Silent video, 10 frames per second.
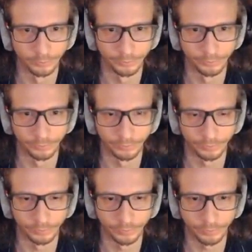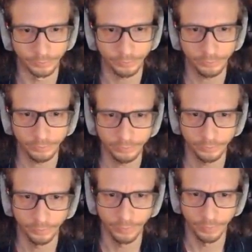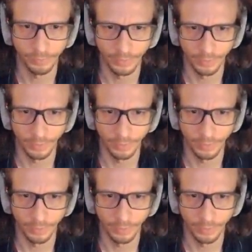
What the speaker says: (no one is talking)